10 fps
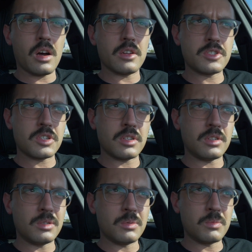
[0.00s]

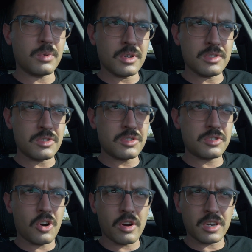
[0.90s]
she was
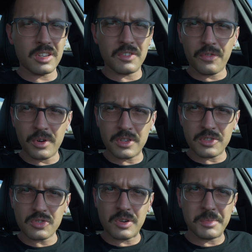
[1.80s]
targeted for
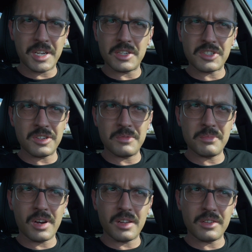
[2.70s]
discrimination
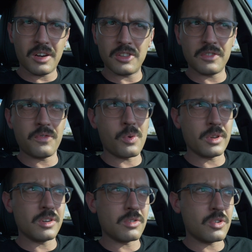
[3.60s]
by other
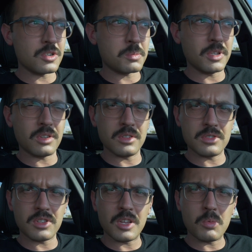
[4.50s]
4-year-olds
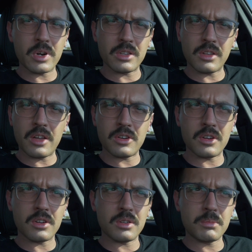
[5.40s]
because they wouldn't let
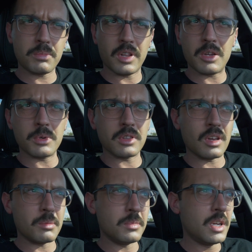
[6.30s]
her play with
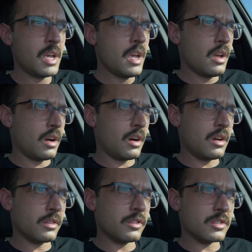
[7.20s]
them.
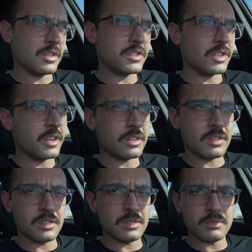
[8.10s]
This is like
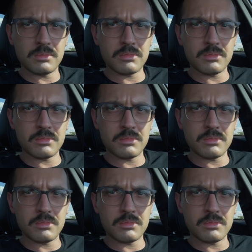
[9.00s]
a